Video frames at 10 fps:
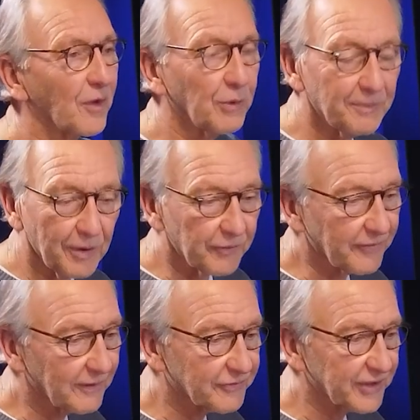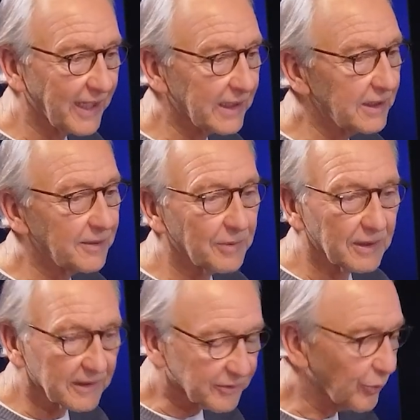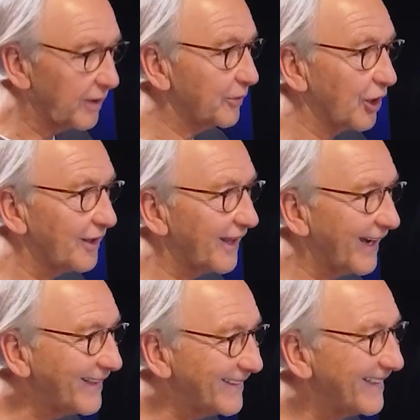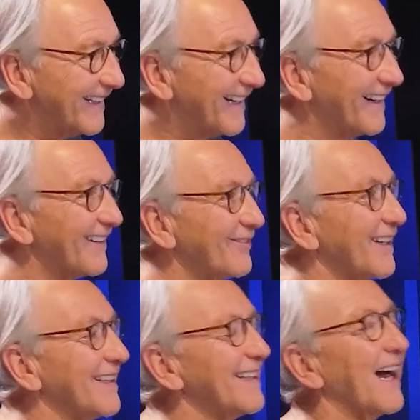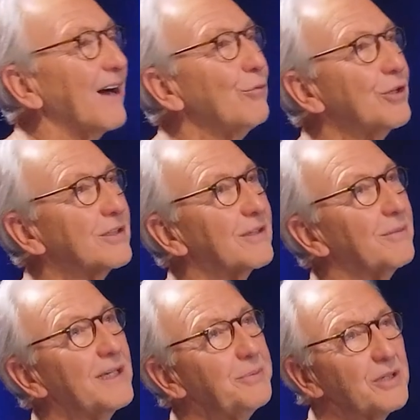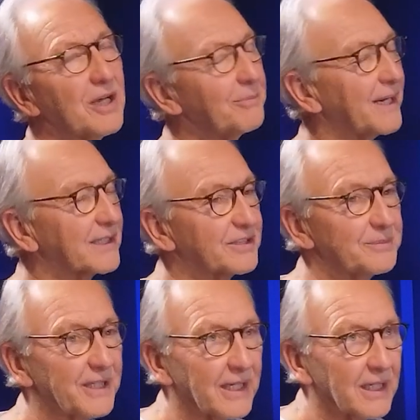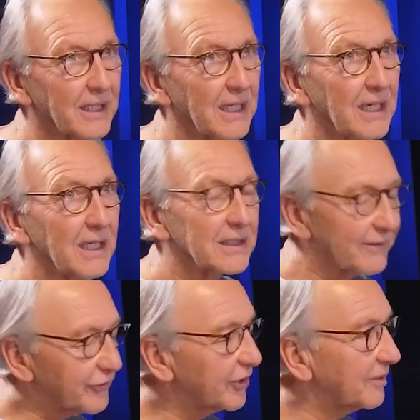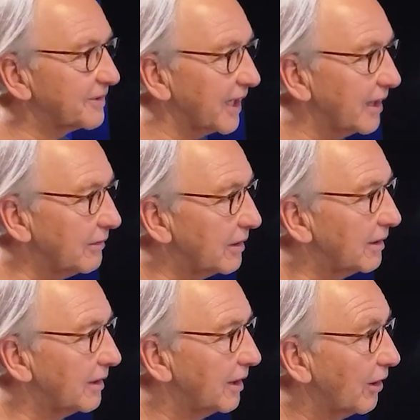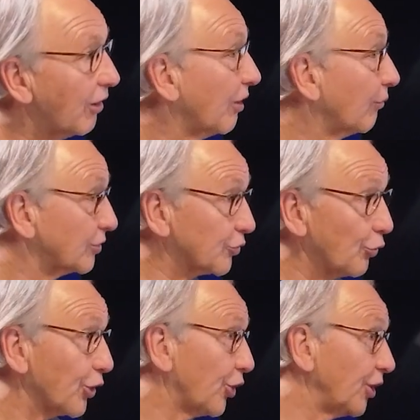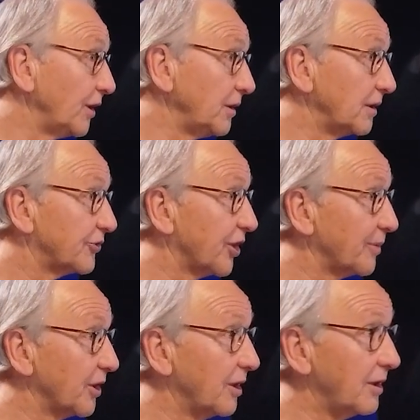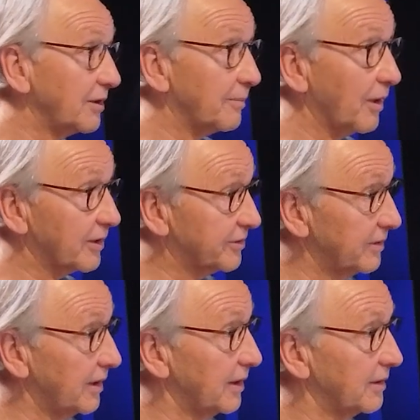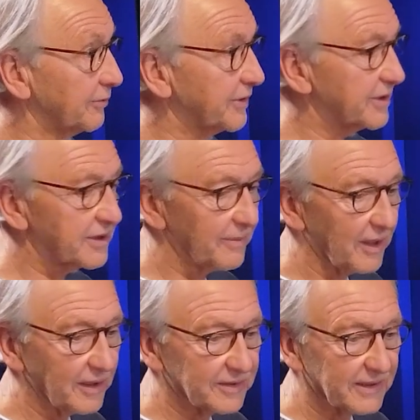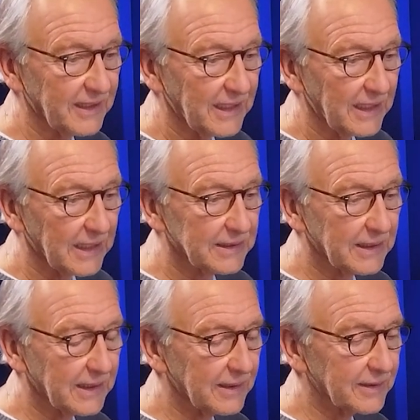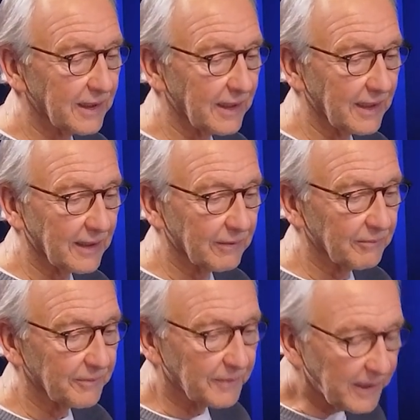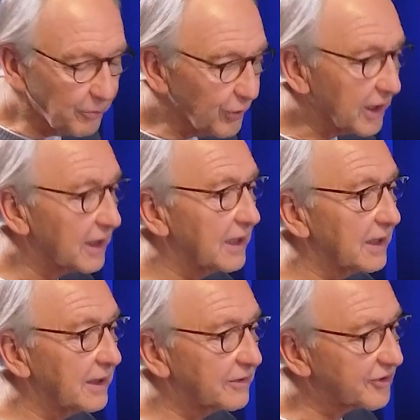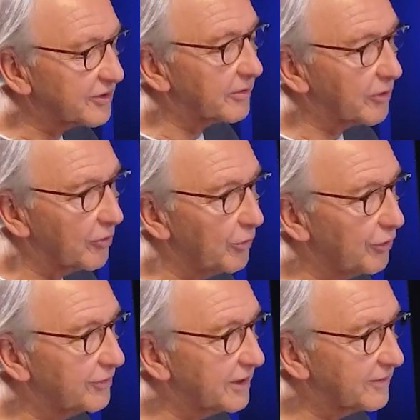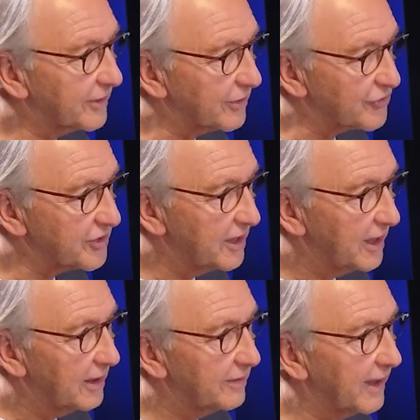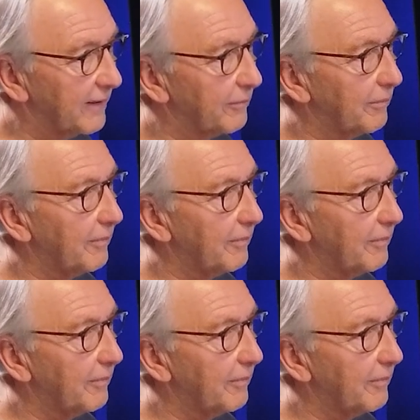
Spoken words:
we both love cycling, but it's way beyond that. But I want to maybe come back someday and give us an update on what's going on at JB Hunt, 360 Box, and then maybe we can get into some community things that